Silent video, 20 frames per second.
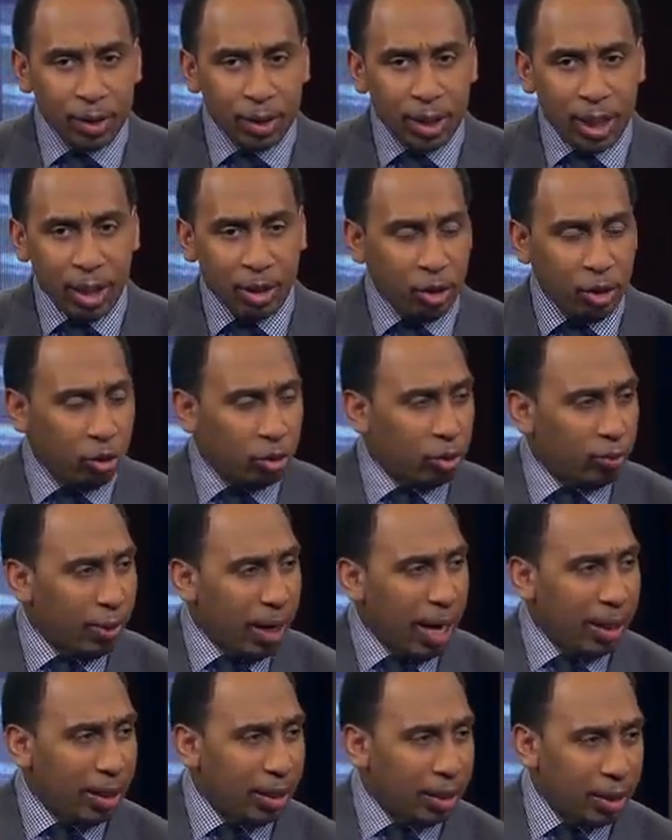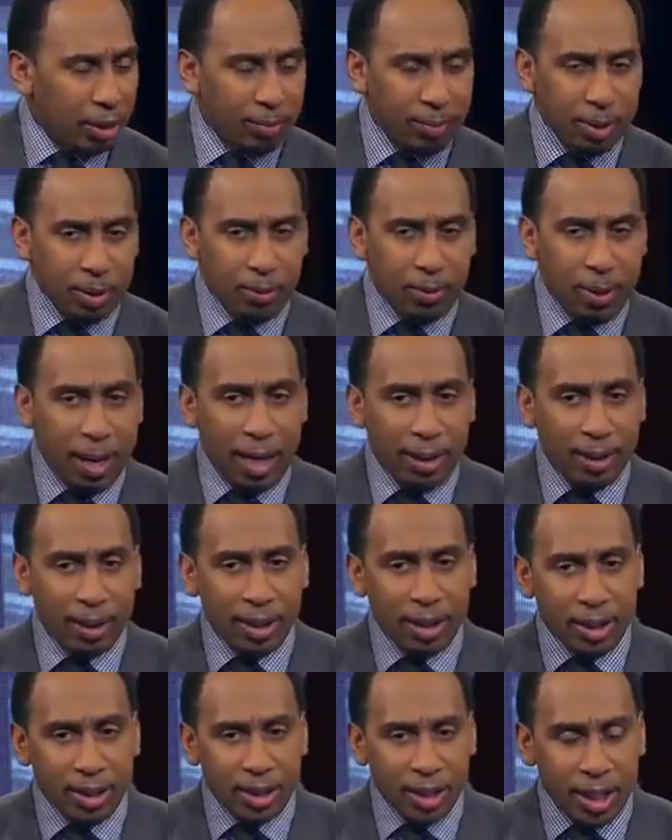And I joked around a little bit about
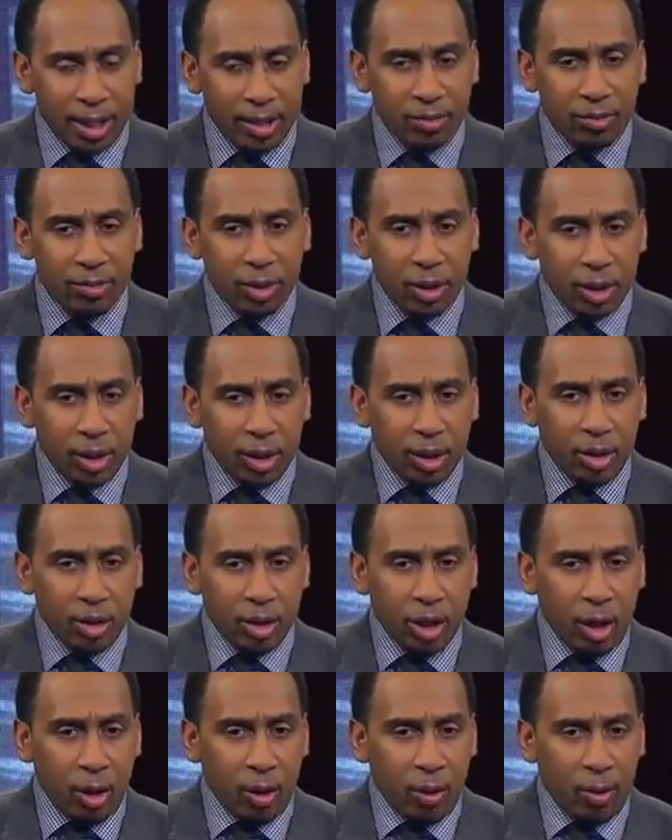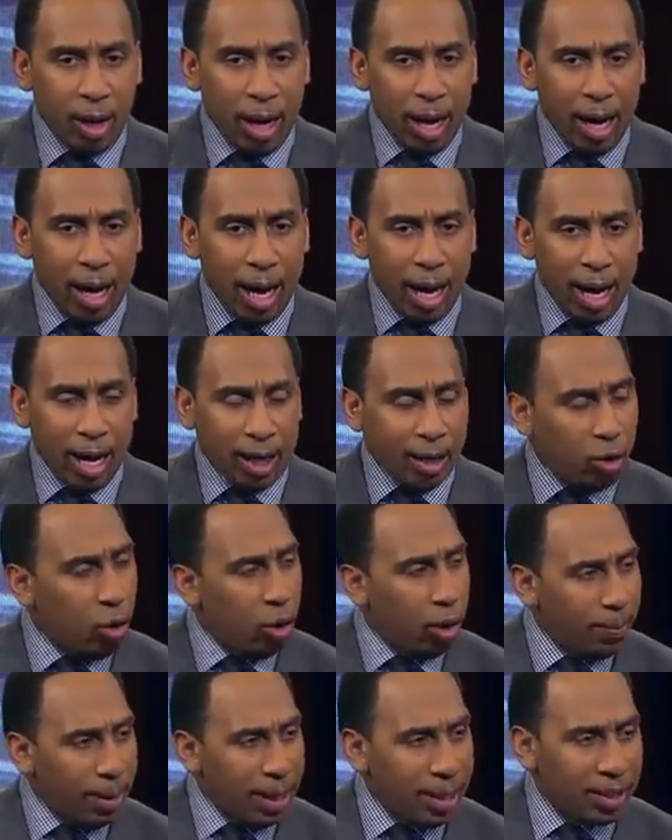it, and then, you know, I
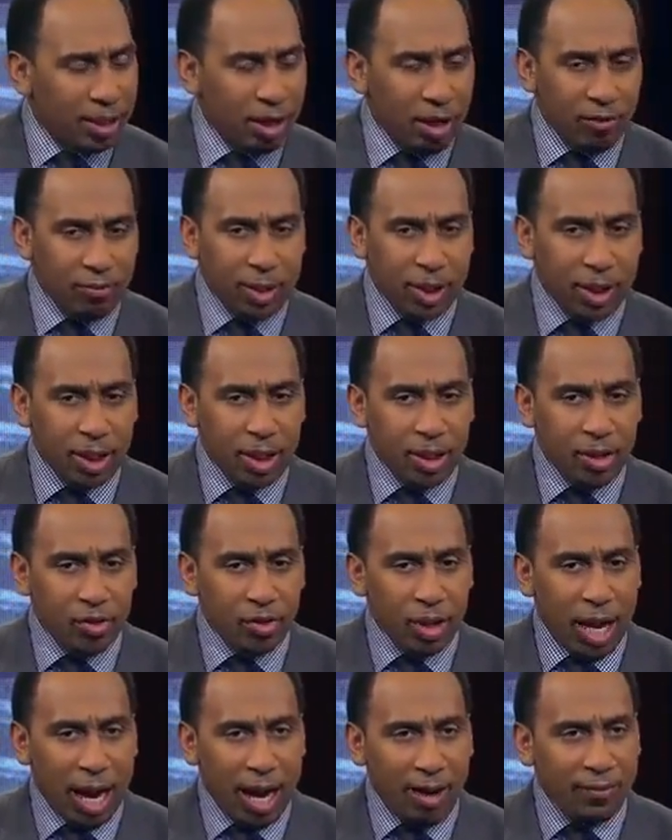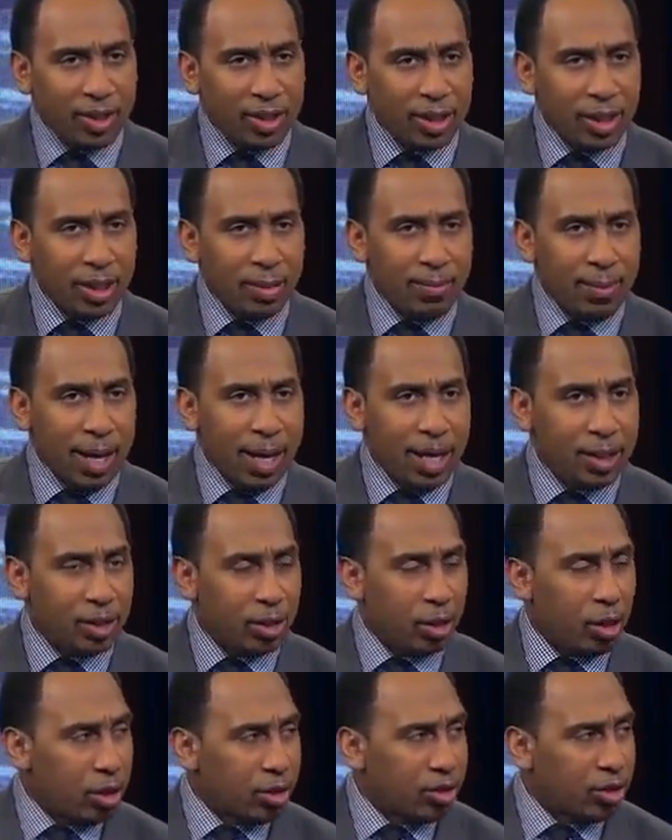caught myself because obviously the man's
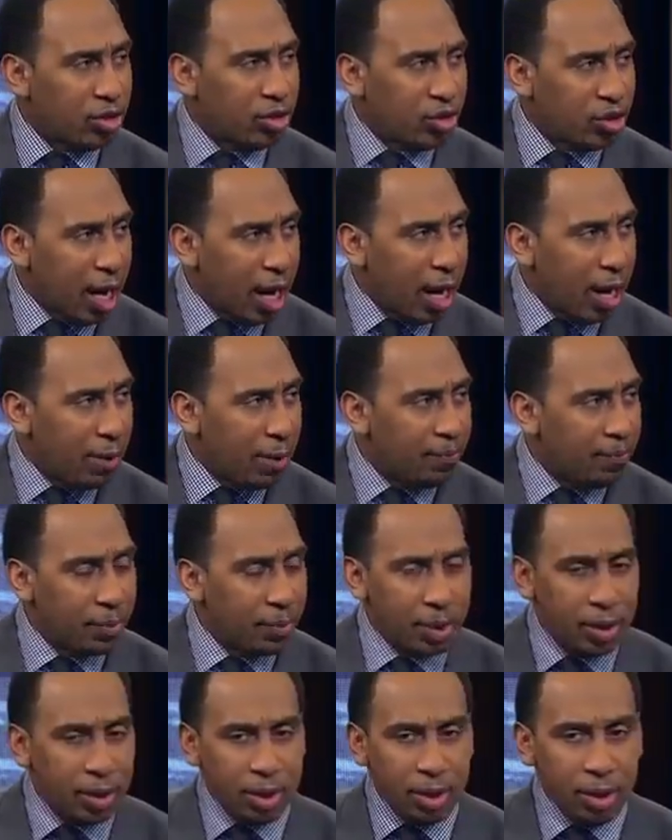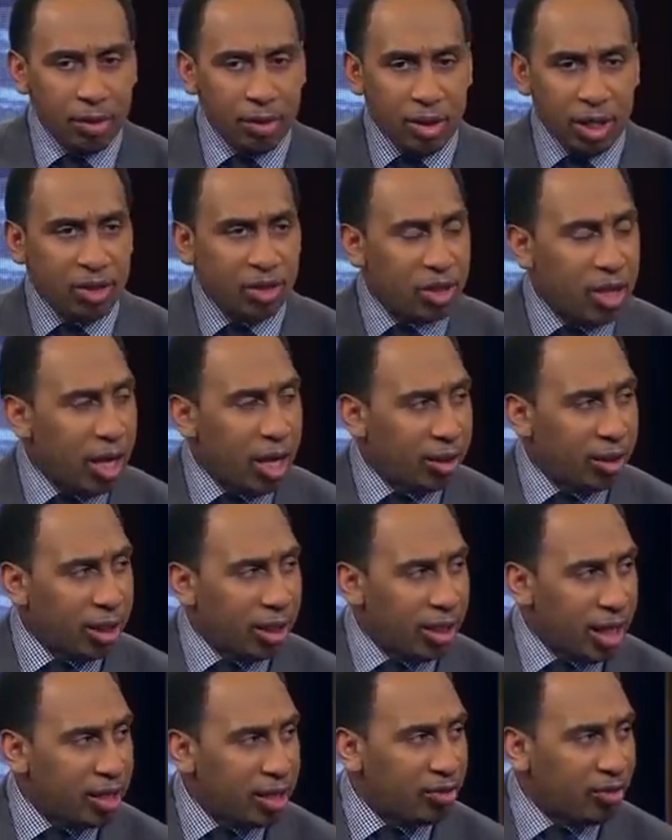lost his job. There's
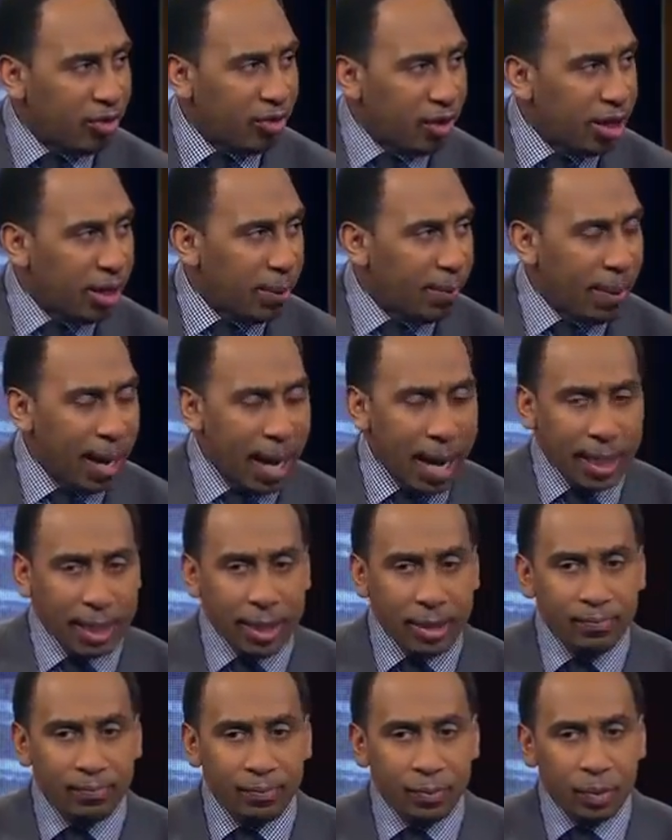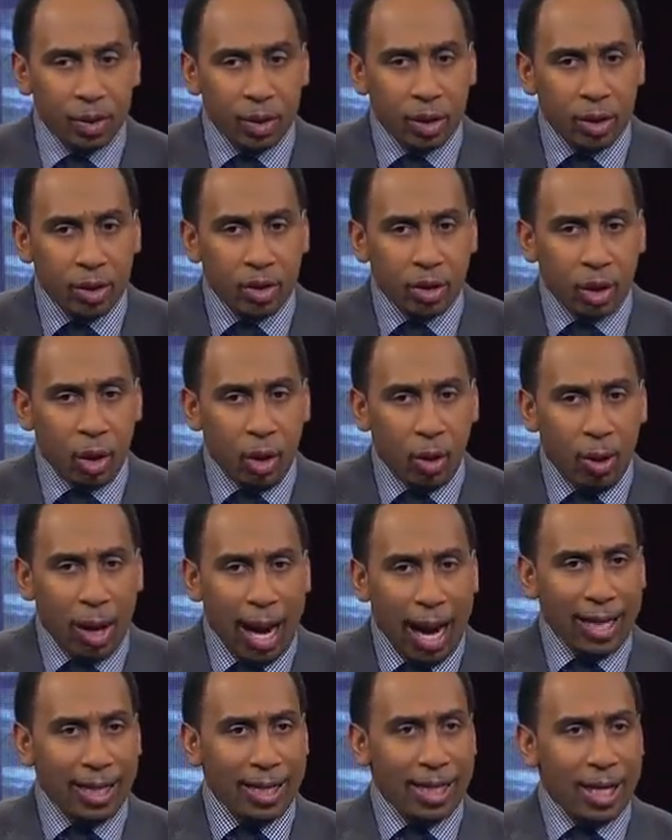nothing that's funny about it. So
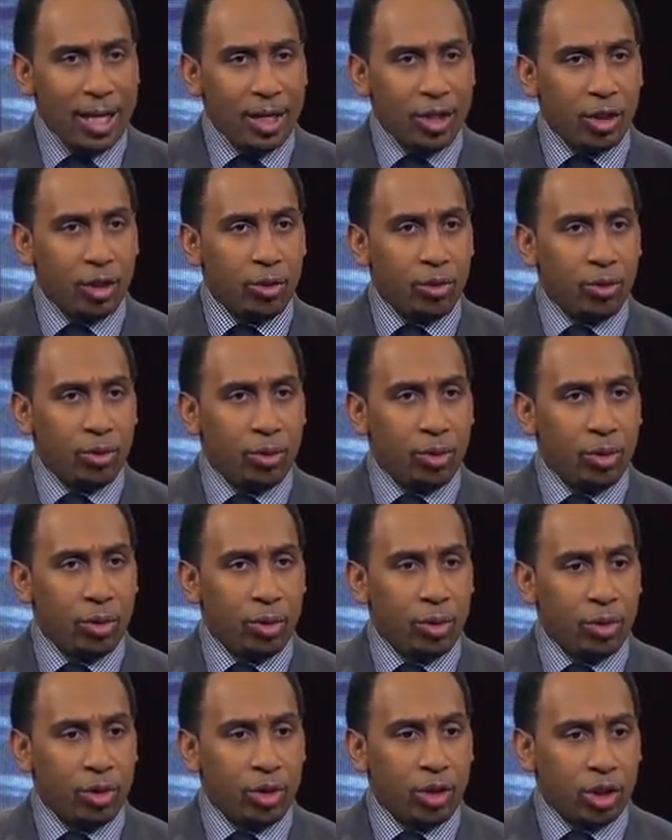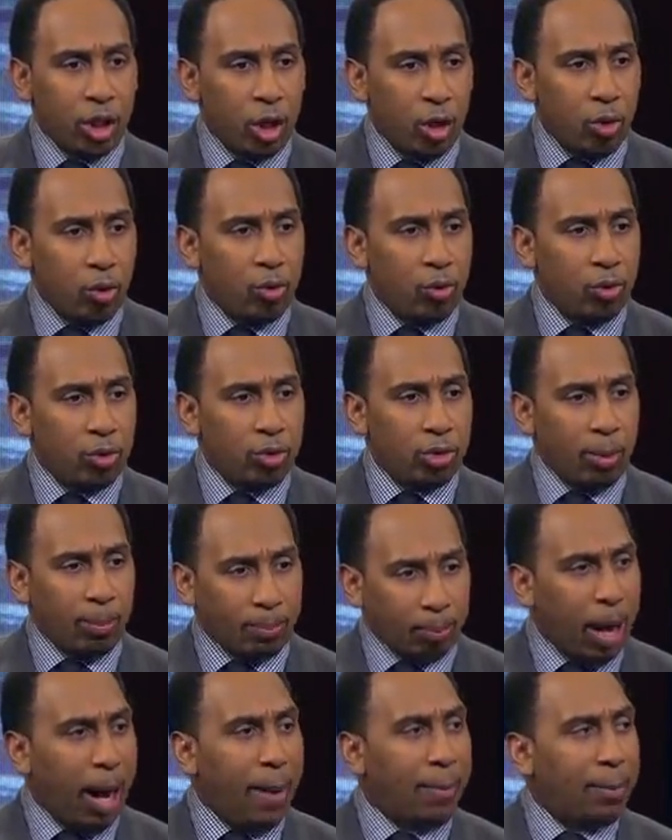I need to show the
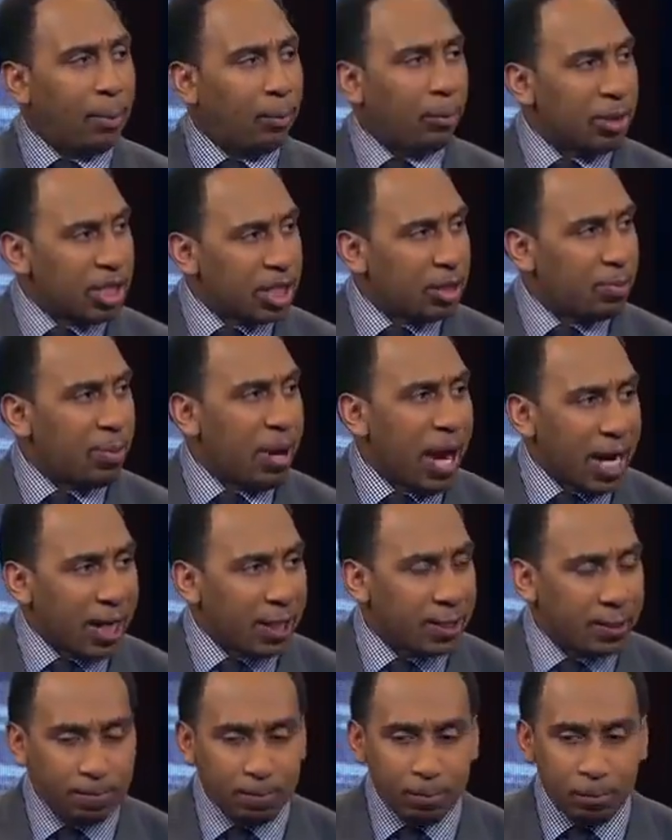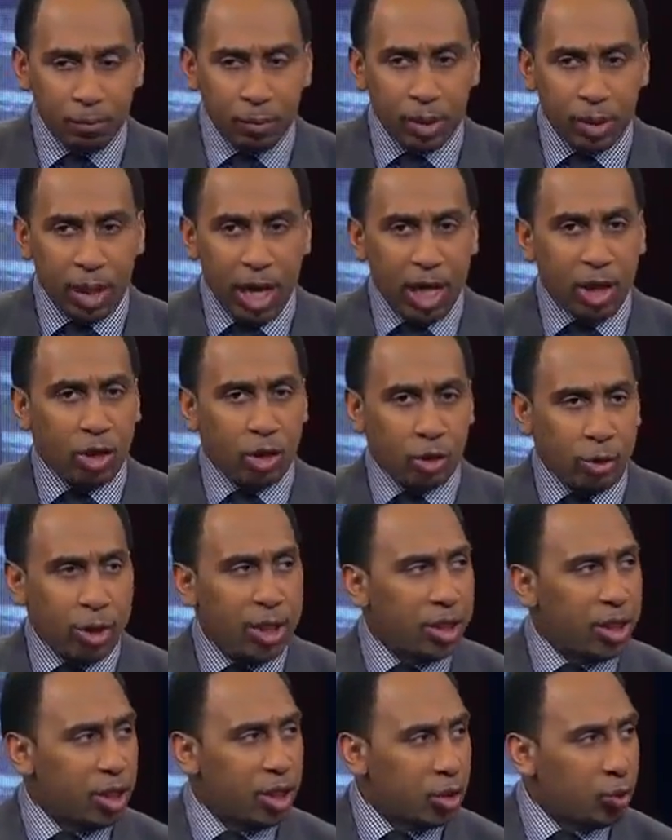proper respect and
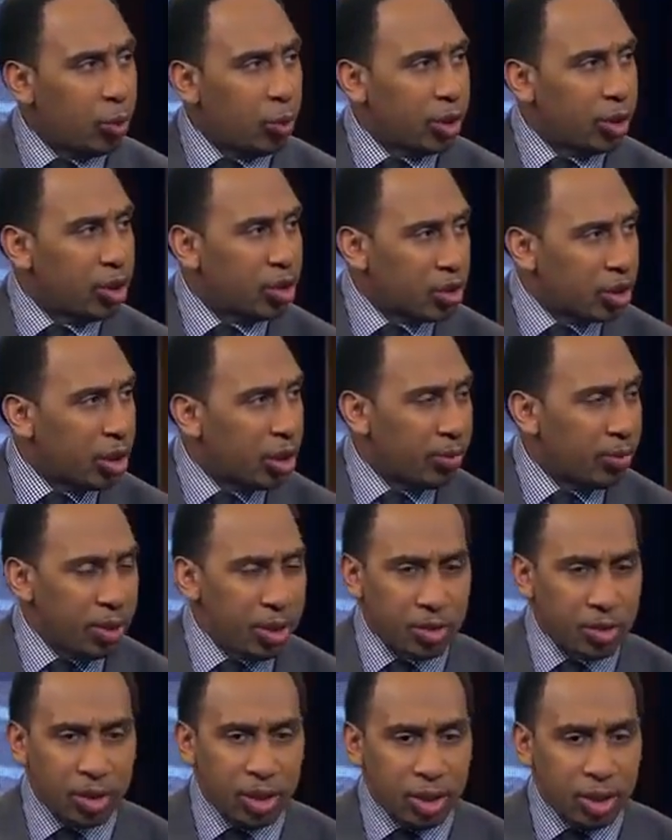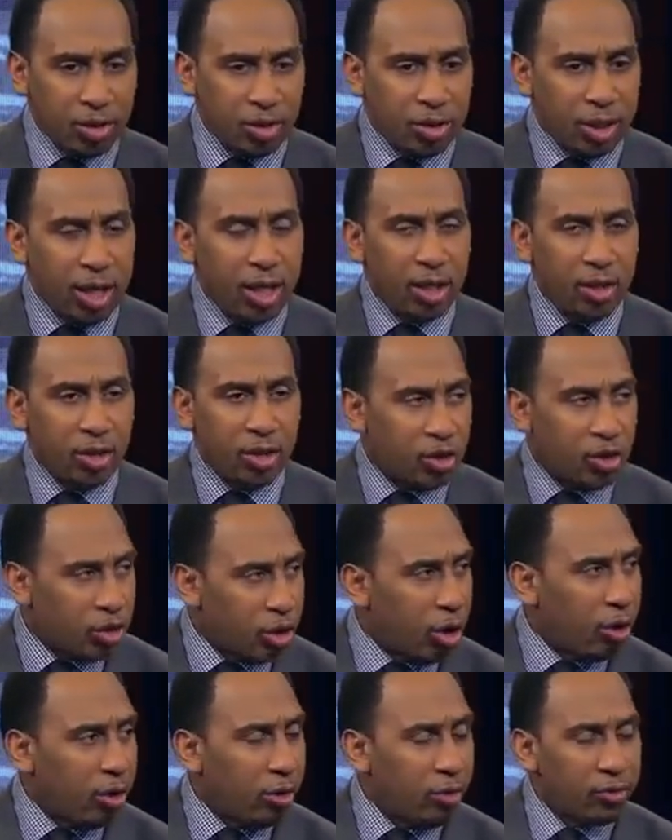treat this with the seriousness that it
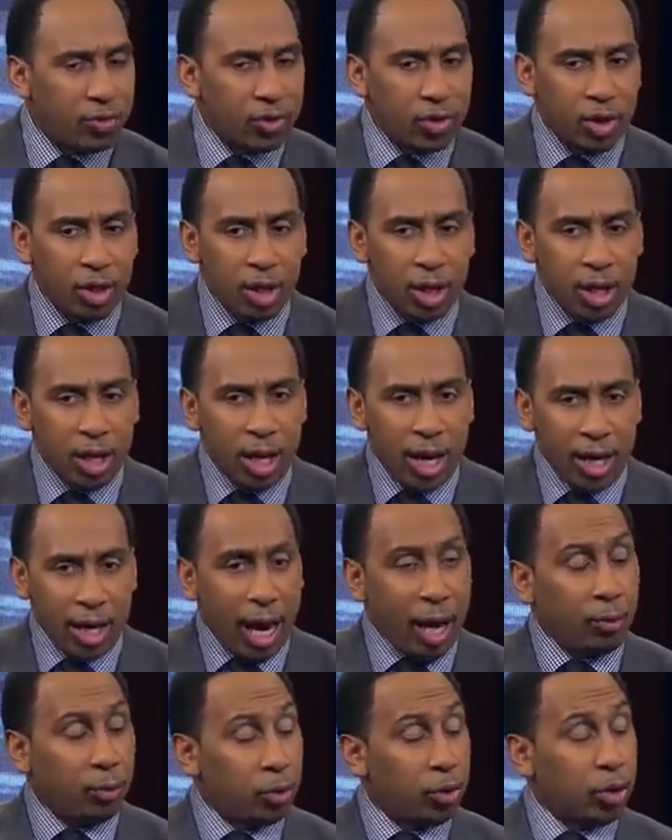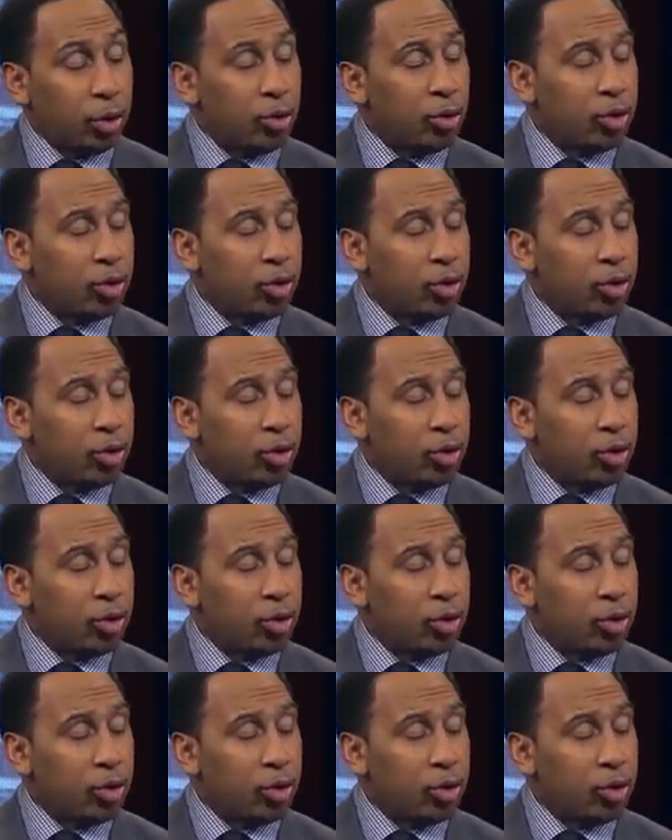deserves. And I will do